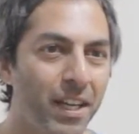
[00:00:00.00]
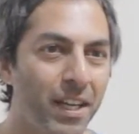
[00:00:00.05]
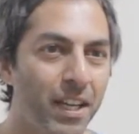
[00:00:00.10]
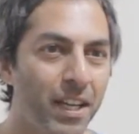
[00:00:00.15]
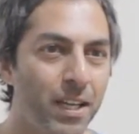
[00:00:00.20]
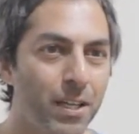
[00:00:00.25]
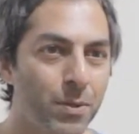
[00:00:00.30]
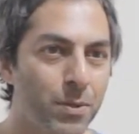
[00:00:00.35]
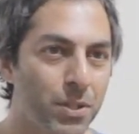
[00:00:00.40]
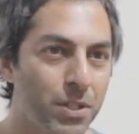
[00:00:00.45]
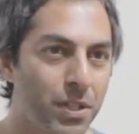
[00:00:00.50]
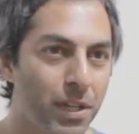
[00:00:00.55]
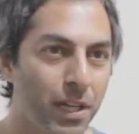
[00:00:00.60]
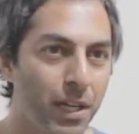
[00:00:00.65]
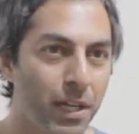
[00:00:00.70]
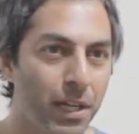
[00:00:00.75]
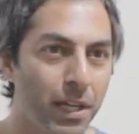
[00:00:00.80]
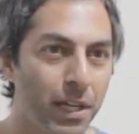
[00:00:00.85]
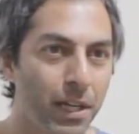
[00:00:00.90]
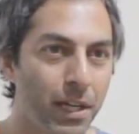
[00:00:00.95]
He's
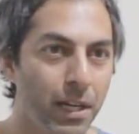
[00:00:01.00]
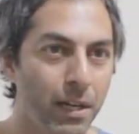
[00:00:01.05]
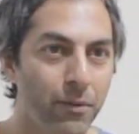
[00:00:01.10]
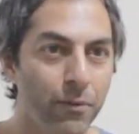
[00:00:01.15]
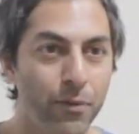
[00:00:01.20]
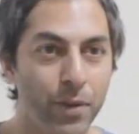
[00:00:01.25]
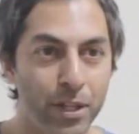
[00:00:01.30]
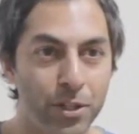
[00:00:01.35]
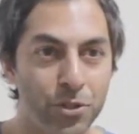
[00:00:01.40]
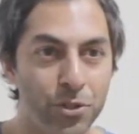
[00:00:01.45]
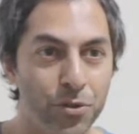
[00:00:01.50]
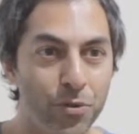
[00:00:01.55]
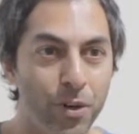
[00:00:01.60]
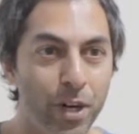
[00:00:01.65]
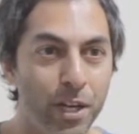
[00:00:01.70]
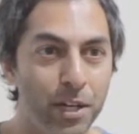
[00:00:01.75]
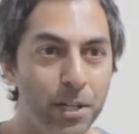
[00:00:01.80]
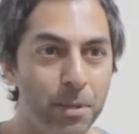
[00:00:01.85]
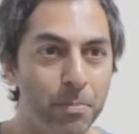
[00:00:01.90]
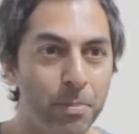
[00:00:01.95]
a fiction
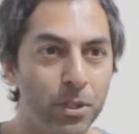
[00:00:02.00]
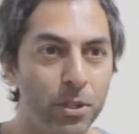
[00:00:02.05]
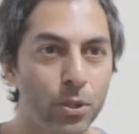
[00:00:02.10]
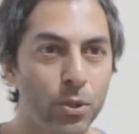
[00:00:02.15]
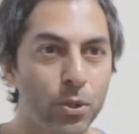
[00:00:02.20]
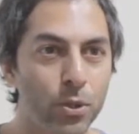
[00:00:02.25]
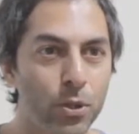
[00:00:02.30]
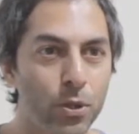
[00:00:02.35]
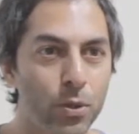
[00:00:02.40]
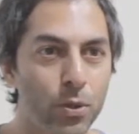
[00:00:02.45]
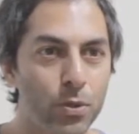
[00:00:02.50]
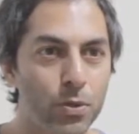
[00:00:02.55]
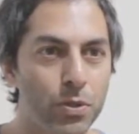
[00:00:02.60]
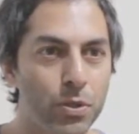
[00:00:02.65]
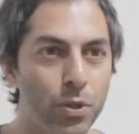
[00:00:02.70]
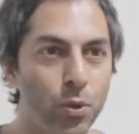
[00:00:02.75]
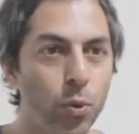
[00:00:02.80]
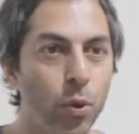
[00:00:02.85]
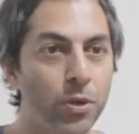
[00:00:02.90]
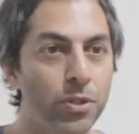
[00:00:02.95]
writer, but who
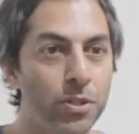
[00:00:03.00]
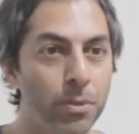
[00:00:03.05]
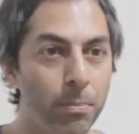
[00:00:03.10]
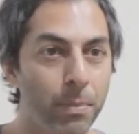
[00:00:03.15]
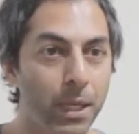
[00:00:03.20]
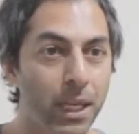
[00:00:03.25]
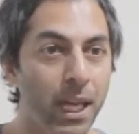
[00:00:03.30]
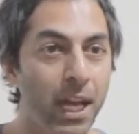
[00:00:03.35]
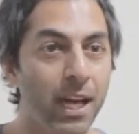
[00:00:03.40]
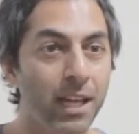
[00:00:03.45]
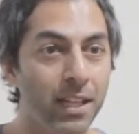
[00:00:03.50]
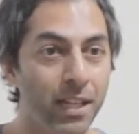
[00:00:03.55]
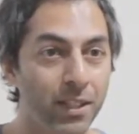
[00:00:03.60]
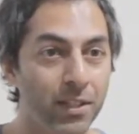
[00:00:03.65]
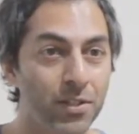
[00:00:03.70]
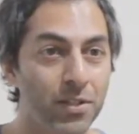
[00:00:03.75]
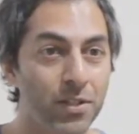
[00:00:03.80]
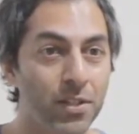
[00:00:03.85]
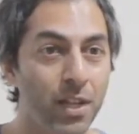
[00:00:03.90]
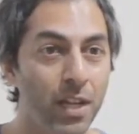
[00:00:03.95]
used quantum
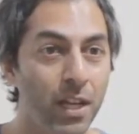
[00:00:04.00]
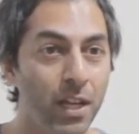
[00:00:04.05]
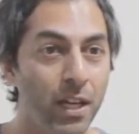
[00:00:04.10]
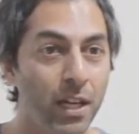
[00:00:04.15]
mechanics